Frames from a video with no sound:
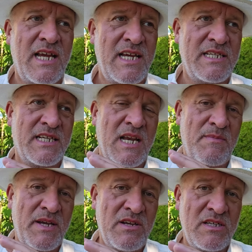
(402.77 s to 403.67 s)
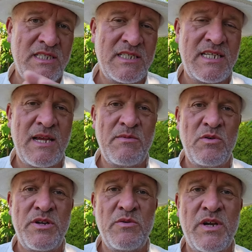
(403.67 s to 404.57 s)
It is going to be nice and
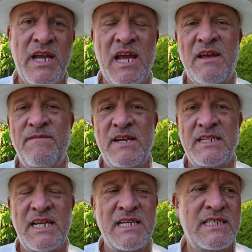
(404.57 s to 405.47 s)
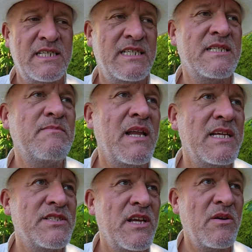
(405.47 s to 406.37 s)
stable. You'll get a fantastic
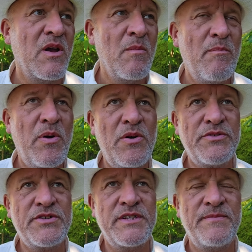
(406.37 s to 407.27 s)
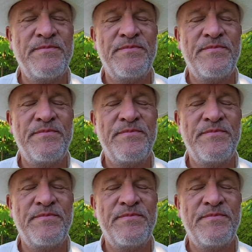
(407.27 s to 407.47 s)
display. So pots,